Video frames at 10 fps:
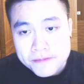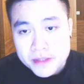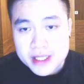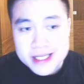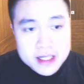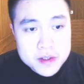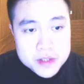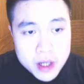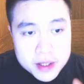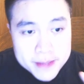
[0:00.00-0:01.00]
disclose
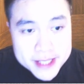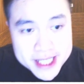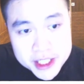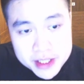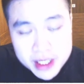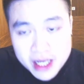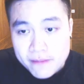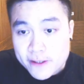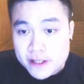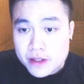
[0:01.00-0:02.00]
all the positions I
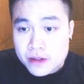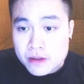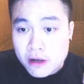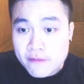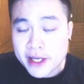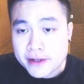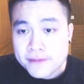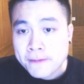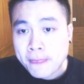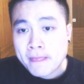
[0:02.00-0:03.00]
have with you over here.
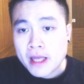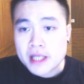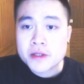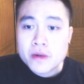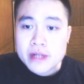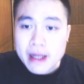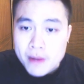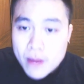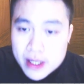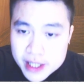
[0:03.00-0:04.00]
So number
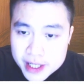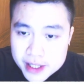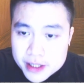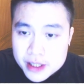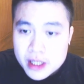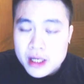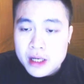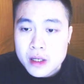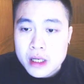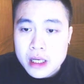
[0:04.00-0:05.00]
one here,
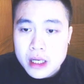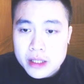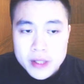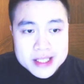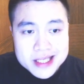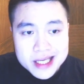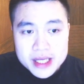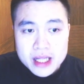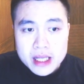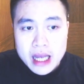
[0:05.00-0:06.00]
you can see
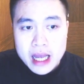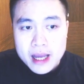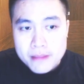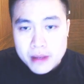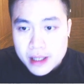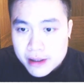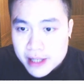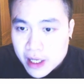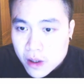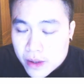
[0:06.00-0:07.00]
that I'm
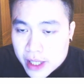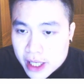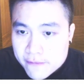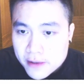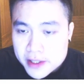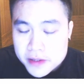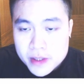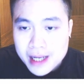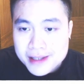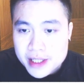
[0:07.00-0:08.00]
currently holding
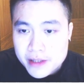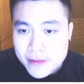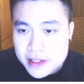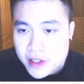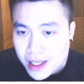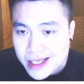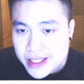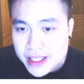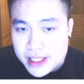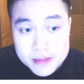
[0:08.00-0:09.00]

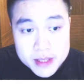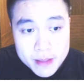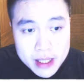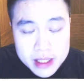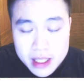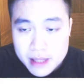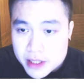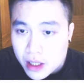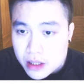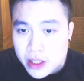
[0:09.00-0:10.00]
$42,000 in terms of NNDM
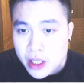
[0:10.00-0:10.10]
stocks.